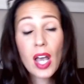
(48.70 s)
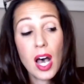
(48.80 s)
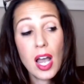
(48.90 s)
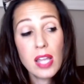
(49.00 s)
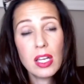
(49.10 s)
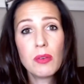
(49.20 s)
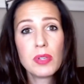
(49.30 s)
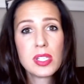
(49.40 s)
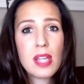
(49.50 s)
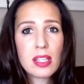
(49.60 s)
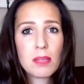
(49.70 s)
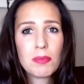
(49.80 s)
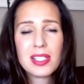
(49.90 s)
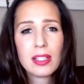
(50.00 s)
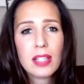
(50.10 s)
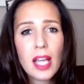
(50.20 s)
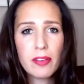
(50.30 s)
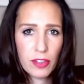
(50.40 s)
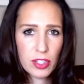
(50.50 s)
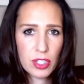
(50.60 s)
I thought it was nothing but
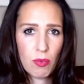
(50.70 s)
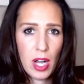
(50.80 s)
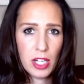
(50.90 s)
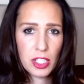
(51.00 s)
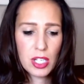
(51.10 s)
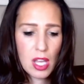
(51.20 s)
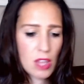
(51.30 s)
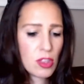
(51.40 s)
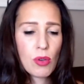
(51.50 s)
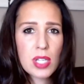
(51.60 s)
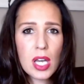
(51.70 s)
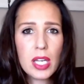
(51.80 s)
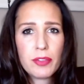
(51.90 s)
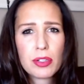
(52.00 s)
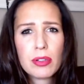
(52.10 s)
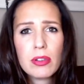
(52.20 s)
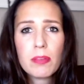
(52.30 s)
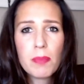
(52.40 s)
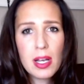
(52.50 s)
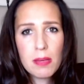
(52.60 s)
delightful to watch those kind of truth
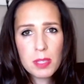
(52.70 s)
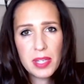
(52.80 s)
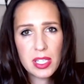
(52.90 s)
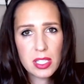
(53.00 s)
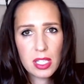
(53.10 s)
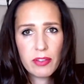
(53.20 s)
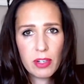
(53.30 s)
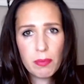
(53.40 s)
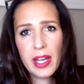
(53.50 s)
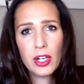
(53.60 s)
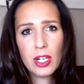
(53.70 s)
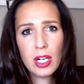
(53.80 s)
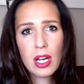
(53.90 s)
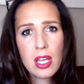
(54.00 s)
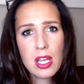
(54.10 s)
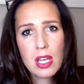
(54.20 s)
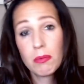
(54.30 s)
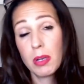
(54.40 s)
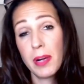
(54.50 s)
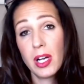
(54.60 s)
bombs being delivered by her, but
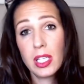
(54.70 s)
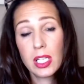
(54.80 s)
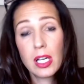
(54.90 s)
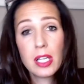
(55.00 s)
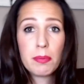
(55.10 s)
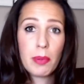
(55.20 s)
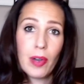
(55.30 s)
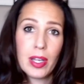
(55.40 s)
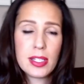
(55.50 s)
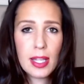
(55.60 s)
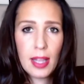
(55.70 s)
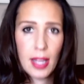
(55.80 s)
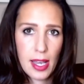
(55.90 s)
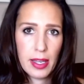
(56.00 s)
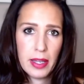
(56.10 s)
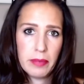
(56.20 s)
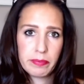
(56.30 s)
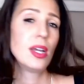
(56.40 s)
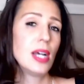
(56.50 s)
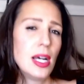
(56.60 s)
apparently all the boys didn't like it.
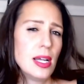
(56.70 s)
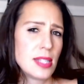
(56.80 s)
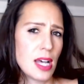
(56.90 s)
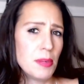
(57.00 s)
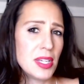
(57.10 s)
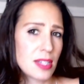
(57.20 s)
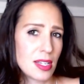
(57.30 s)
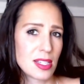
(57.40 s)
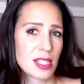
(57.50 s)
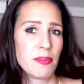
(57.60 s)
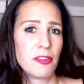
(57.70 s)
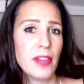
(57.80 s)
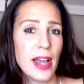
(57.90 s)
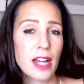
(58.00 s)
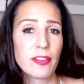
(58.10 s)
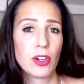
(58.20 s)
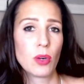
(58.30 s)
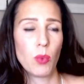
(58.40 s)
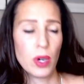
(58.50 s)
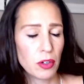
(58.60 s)
Tomi is getting some flack for her
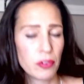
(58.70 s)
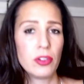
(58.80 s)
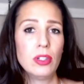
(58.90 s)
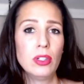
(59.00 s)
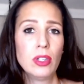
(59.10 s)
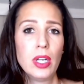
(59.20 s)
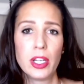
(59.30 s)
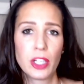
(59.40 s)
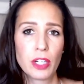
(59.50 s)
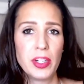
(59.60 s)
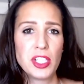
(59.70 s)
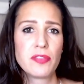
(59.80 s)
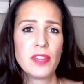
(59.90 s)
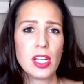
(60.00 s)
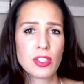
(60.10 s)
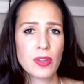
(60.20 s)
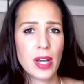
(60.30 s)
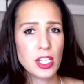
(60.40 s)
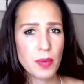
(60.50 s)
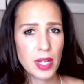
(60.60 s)
wonderful and courageous video, so I
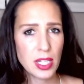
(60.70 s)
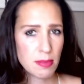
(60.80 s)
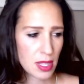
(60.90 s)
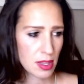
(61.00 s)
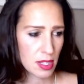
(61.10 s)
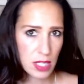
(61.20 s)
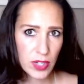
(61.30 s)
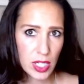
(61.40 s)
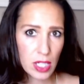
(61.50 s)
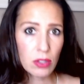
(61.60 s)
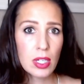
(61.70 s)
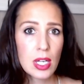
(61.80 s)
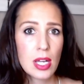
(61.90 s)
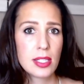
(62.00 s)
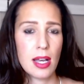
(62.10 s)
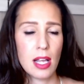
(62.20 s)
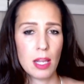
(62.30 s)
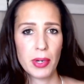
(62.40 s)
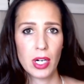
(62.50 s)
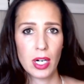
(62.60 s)
just wanted to make this video to help
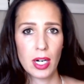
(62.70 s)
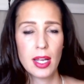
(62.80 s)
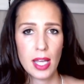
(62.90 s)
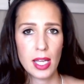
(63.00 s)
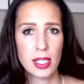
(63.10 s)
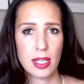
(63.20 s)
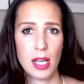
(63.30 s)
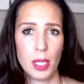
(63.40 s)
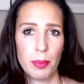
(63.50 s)
her and to help